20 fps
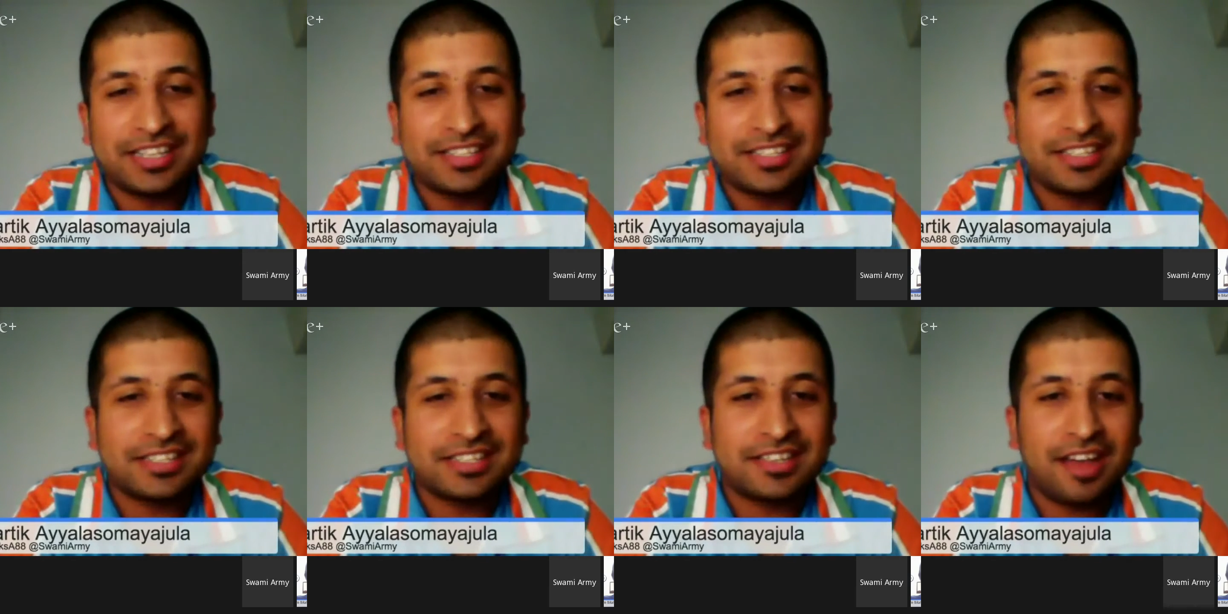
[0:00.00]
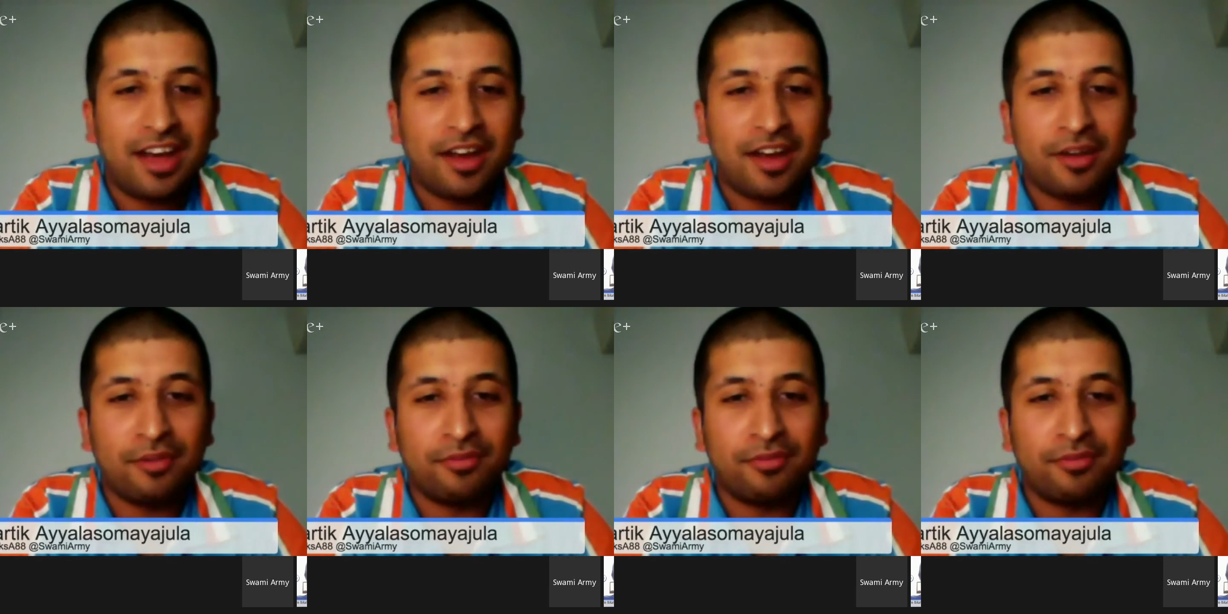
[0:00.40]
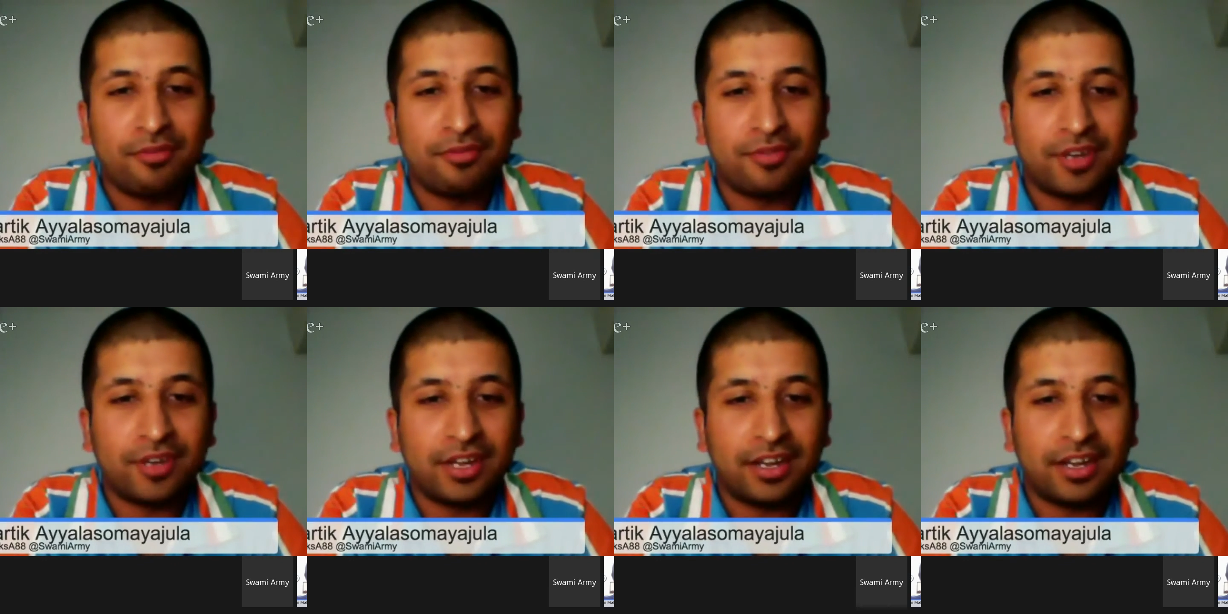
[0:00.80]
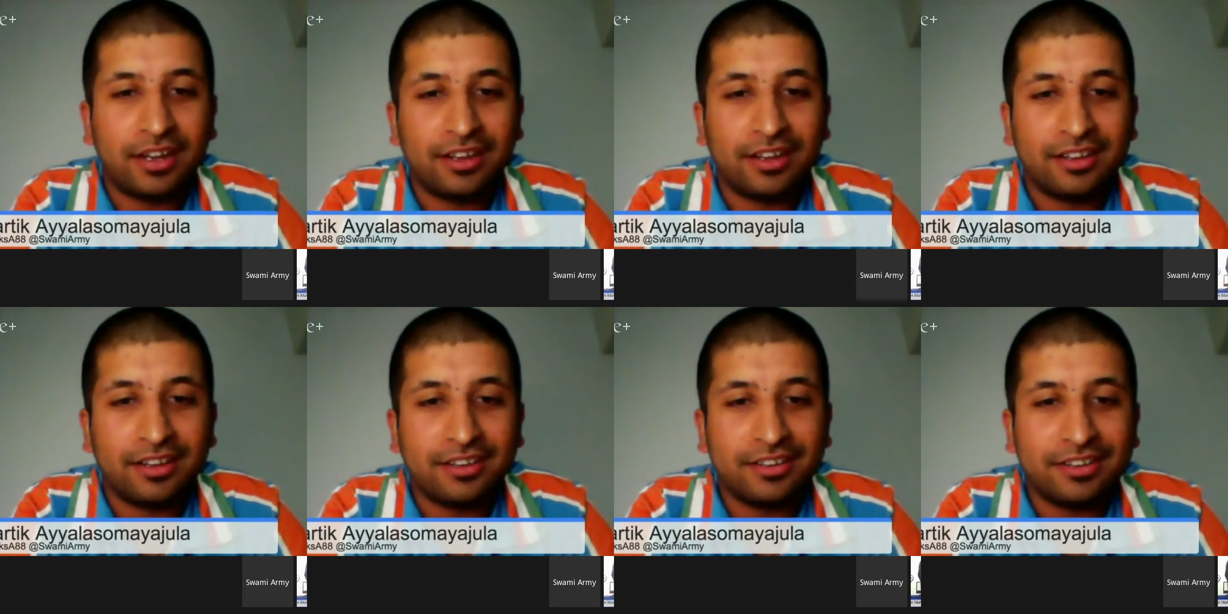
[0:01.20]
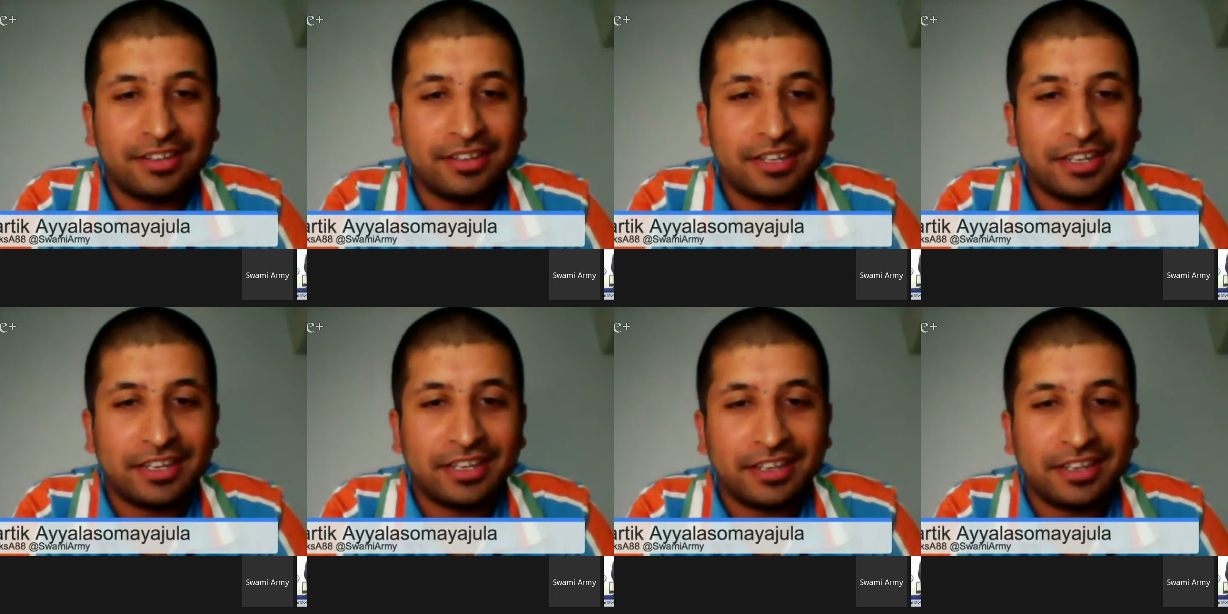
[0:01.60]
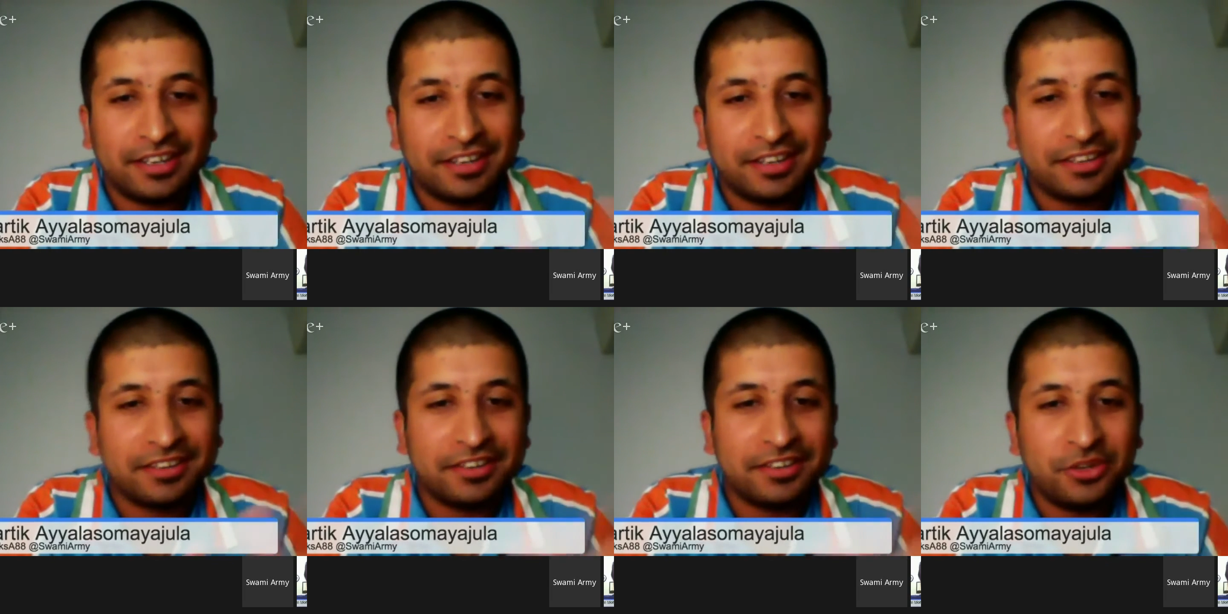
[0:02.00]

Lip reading: the start of the